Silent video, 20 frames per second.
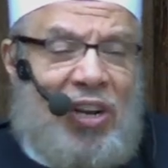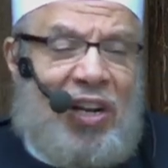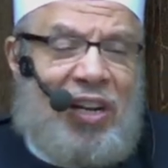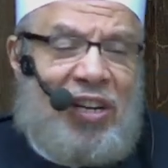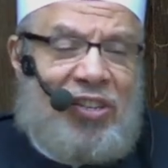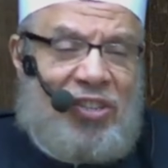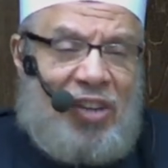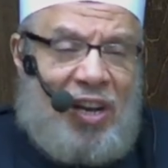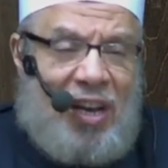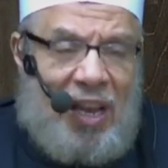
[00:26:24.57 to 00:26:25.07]

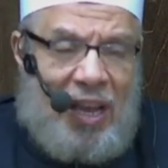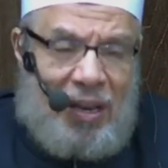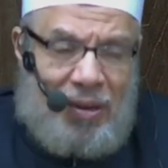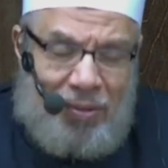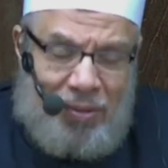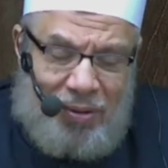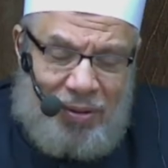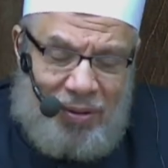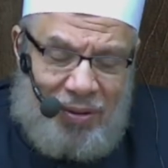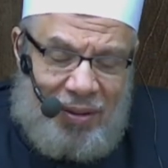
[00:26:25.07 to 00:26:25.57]
Allah the
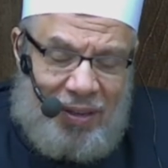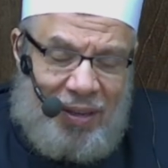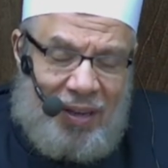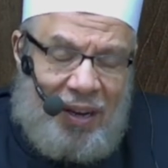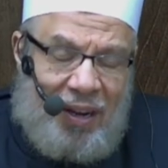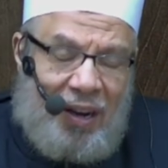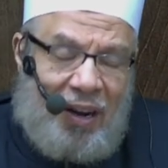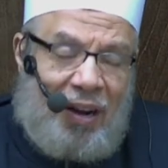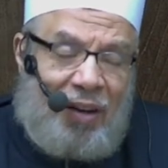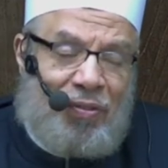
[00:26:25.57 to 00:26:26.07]
Almighty is
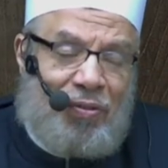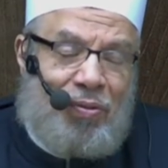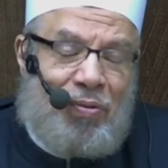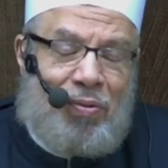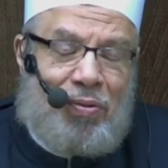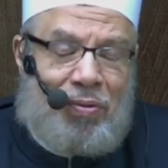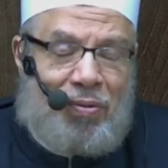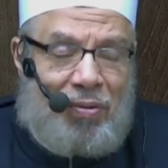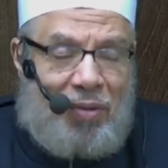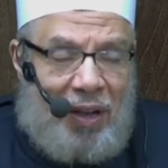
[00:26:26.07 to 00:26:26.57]
most
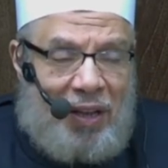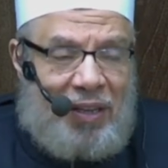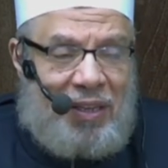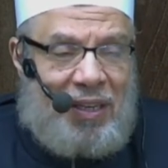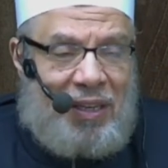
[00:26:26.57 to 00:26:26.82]
forgiving.